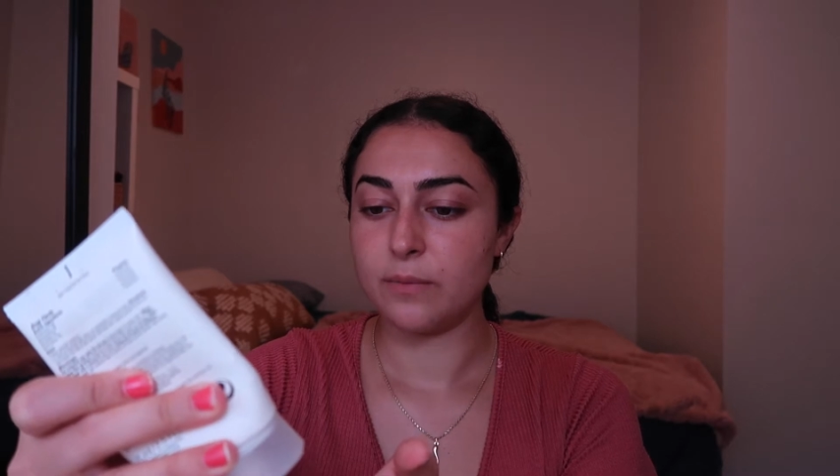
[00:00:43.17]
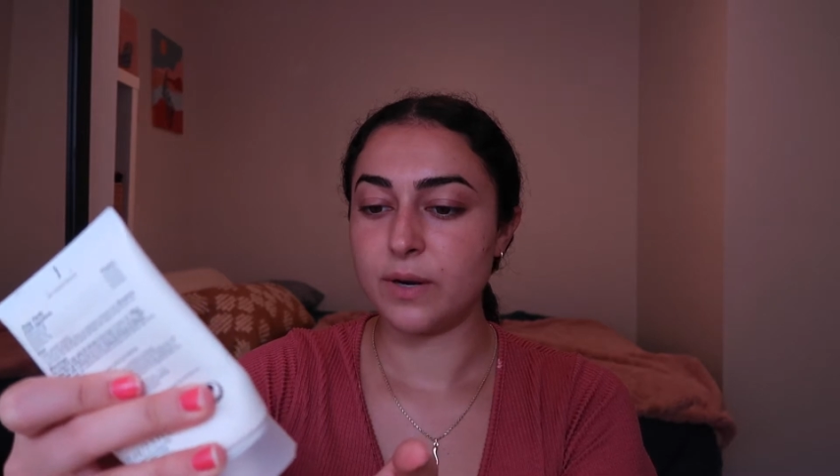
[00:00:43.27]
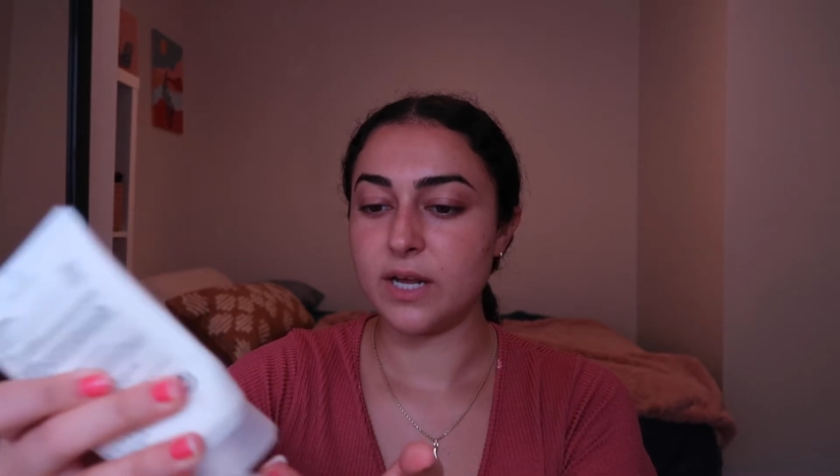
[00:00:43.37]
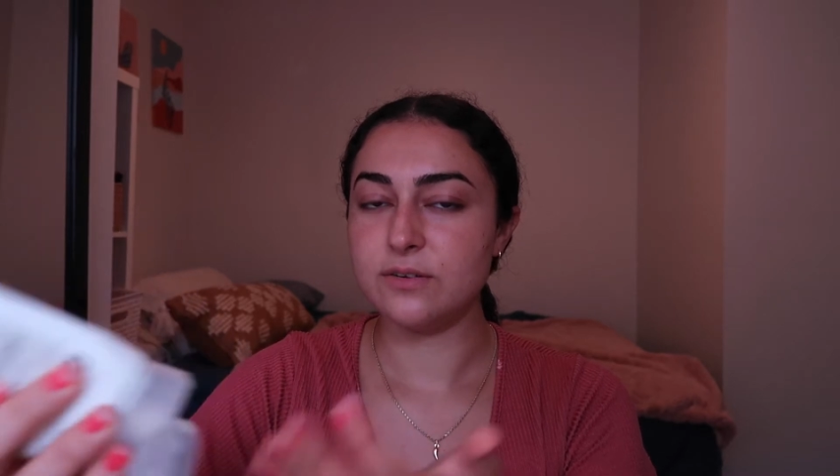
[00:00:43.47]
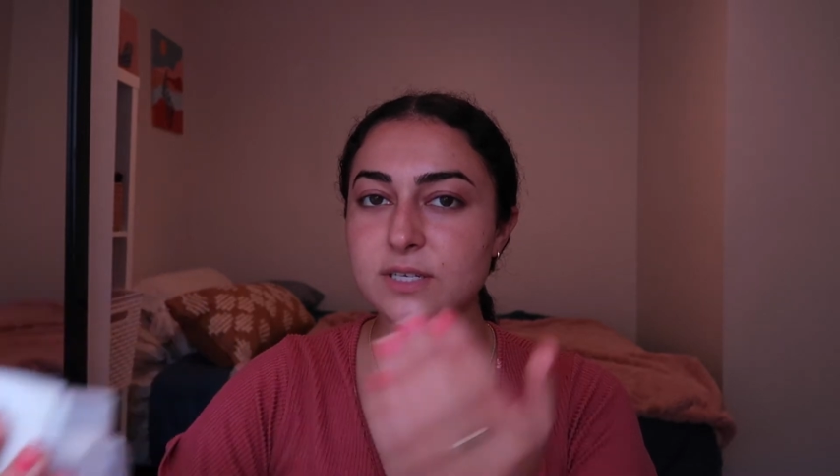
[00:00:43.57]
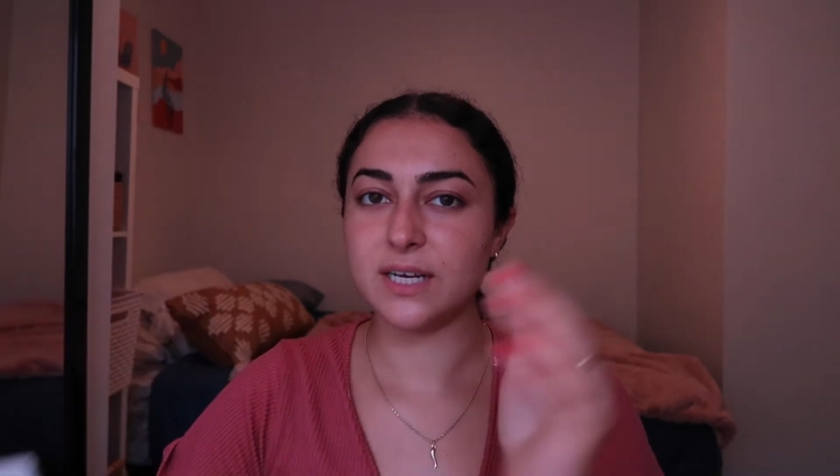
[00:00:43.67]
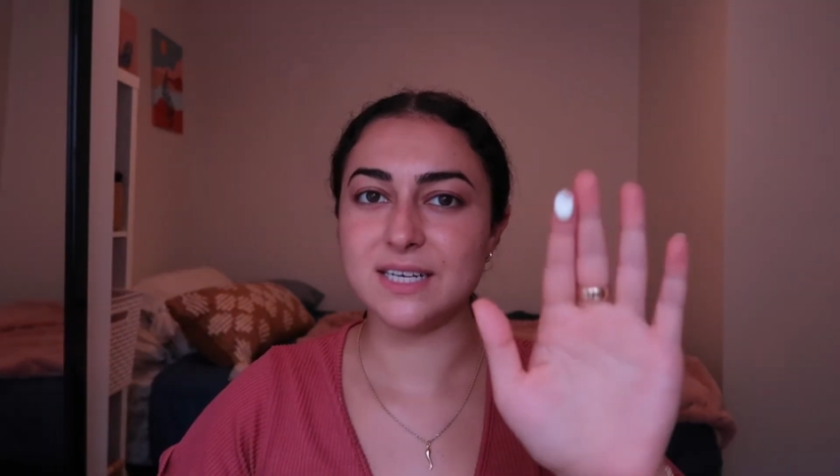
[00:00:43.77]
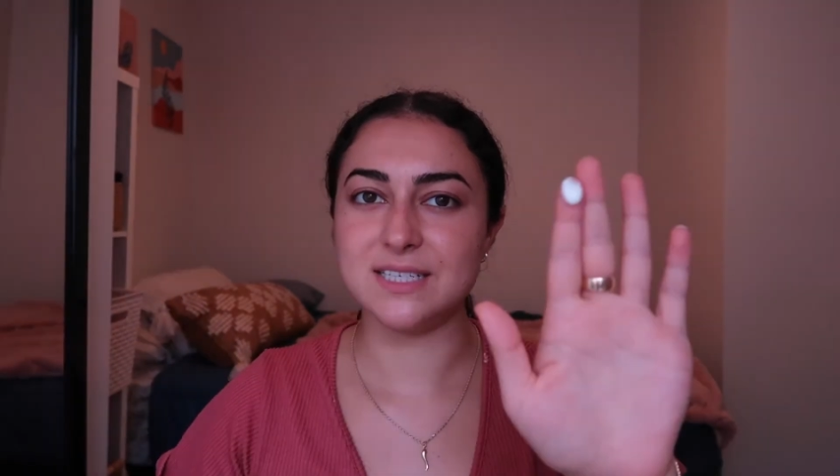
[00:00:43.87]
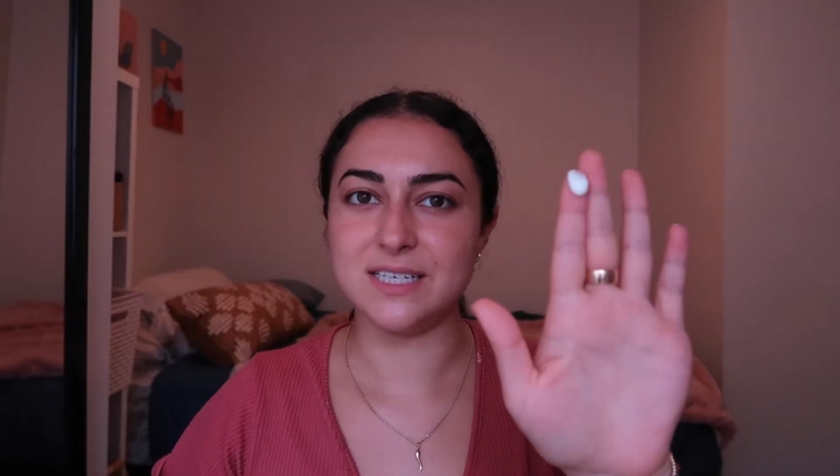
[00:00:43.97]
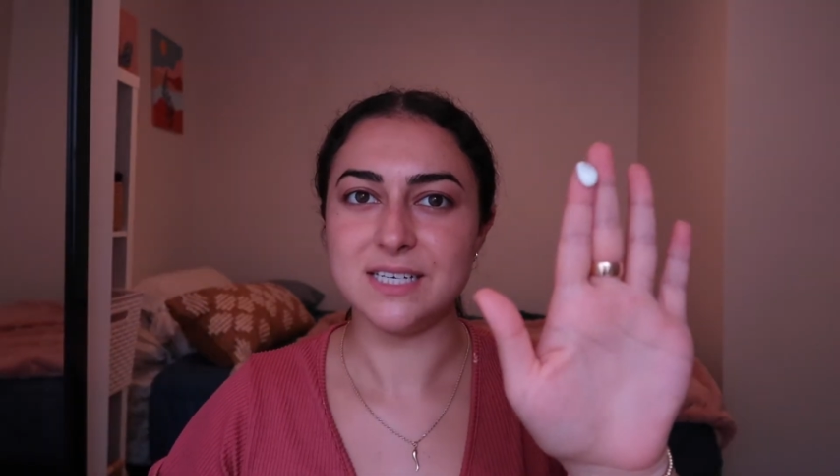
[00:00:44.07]
But I use like a
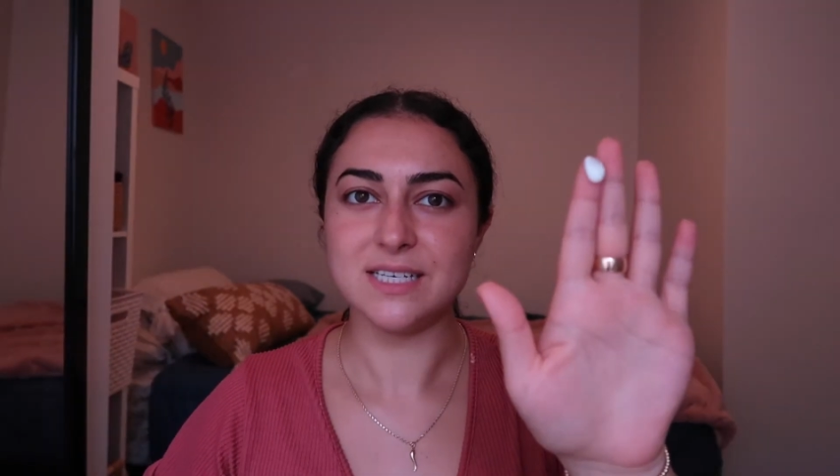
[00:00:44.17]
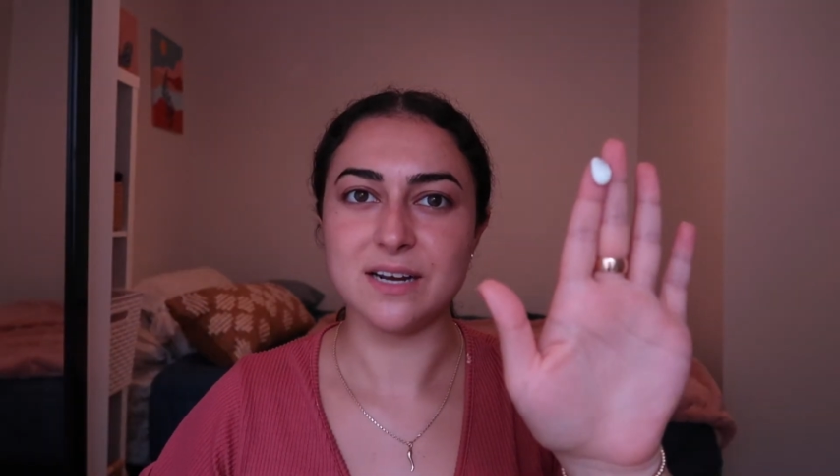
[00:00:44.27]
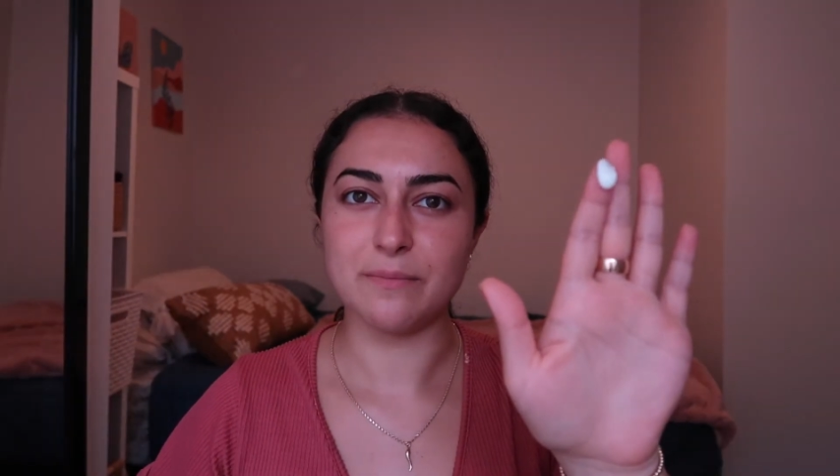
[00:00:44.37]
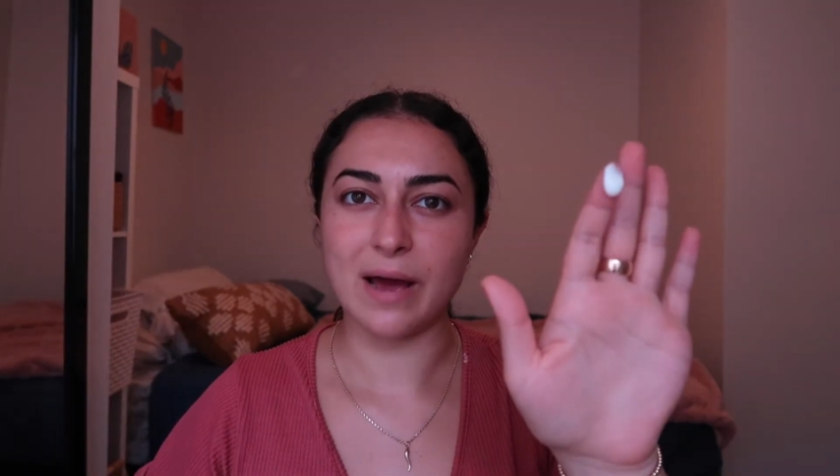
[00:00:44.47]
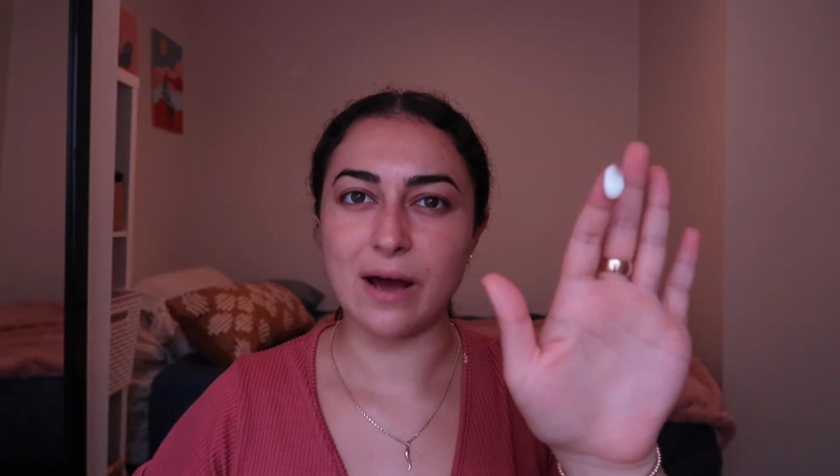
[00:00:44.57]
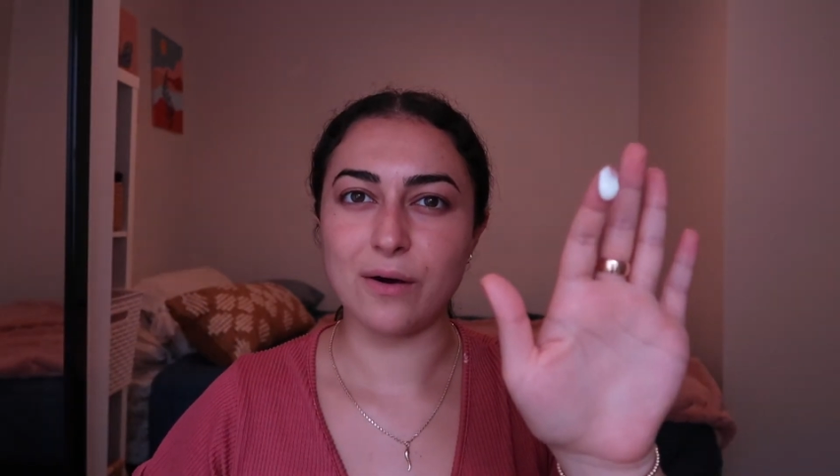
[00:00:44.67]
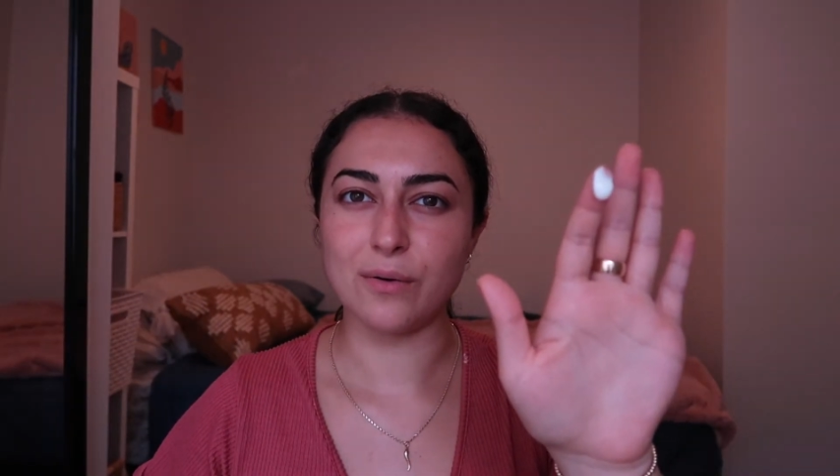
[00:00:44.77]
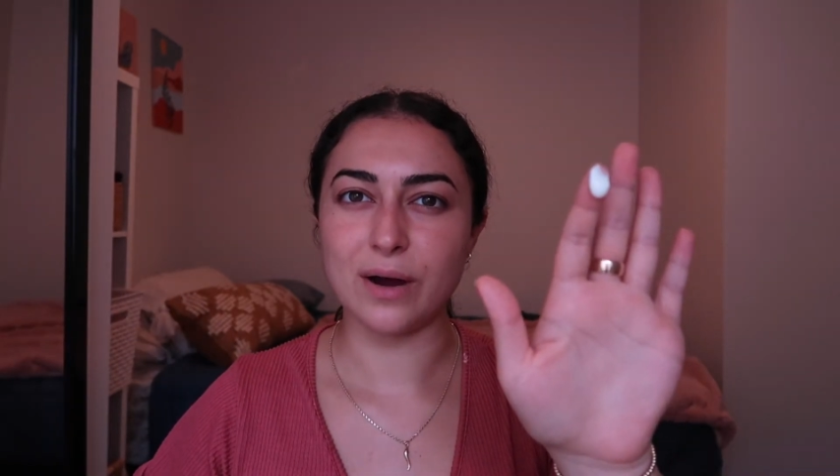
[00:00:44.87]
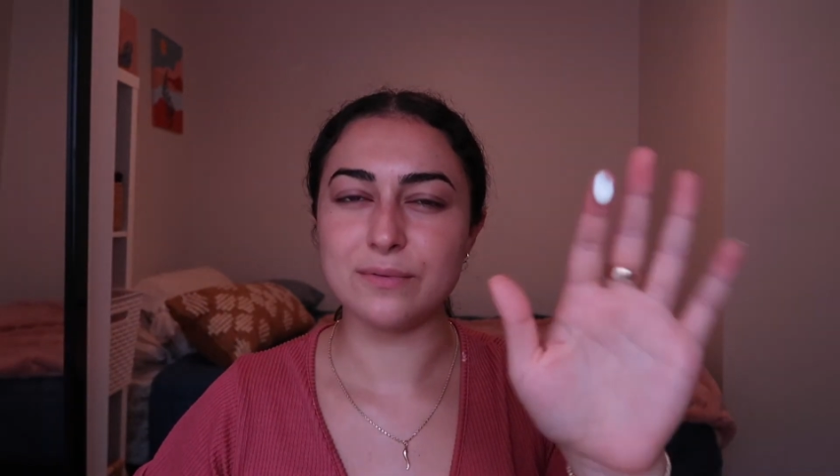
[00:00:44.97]
decent amount.